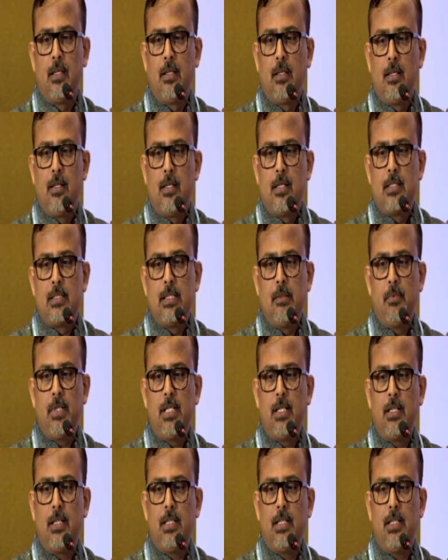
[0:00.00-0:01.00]

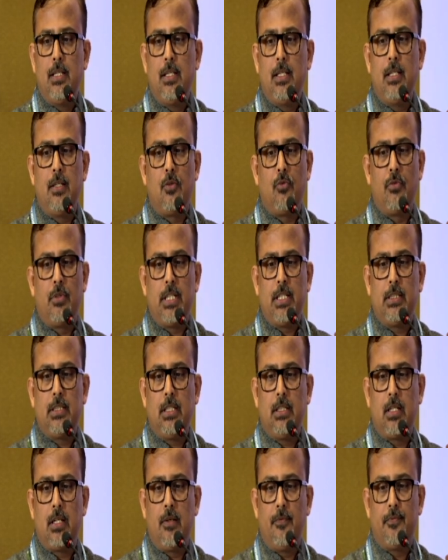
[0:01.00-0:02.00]
Similarly, in
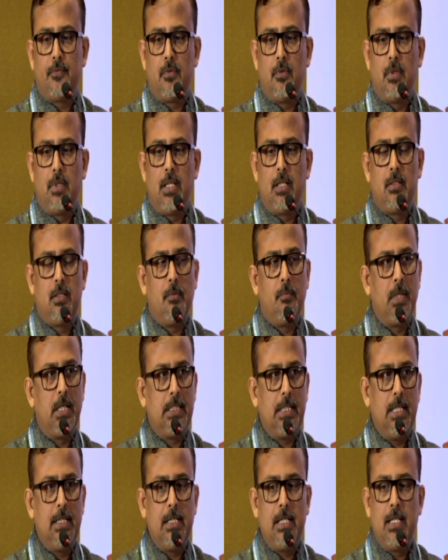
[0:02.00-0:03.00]
rotator cuffs, there is a
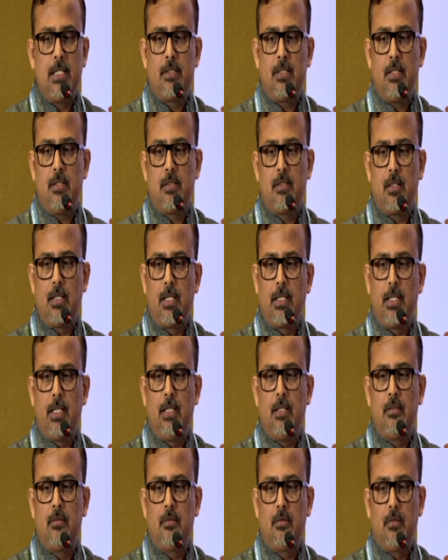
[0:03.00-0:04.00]
meta-analysis.
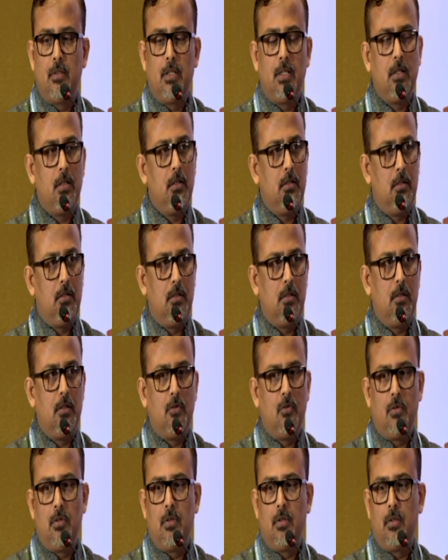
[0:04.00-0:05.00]
Again,
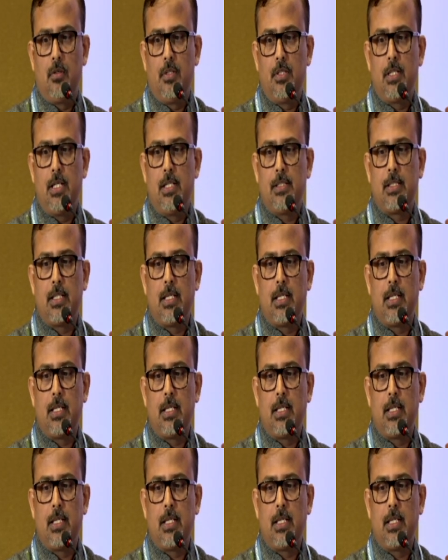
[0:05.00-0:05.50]
the results are